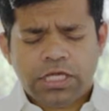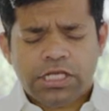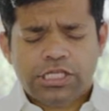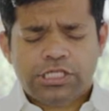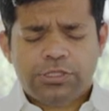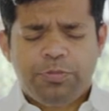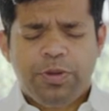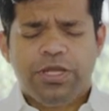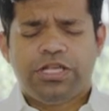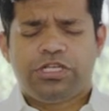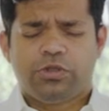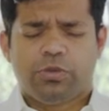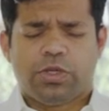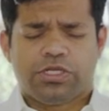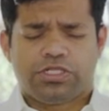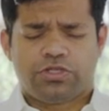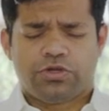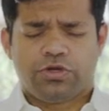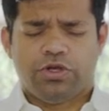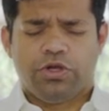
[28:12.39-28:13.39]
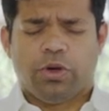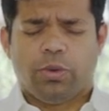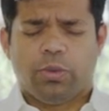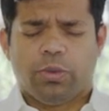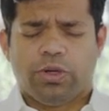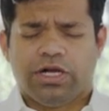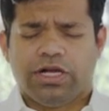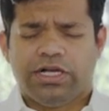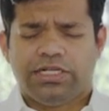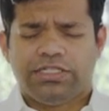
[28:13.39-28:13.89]
Speak to us through your
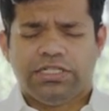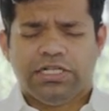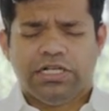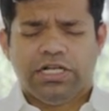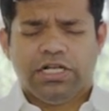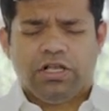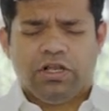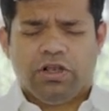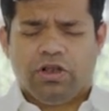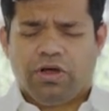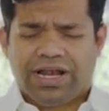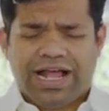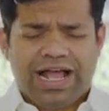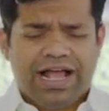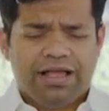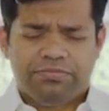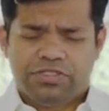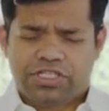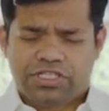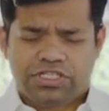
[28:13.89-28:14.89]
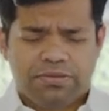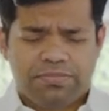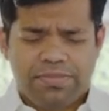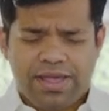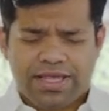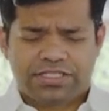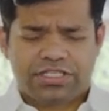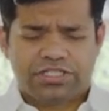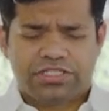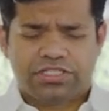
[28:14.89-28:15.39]
word. Lord, I'm just a
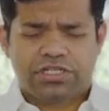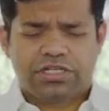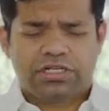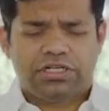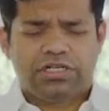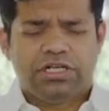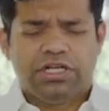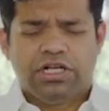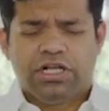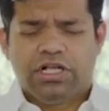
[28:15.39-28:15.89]
messenger.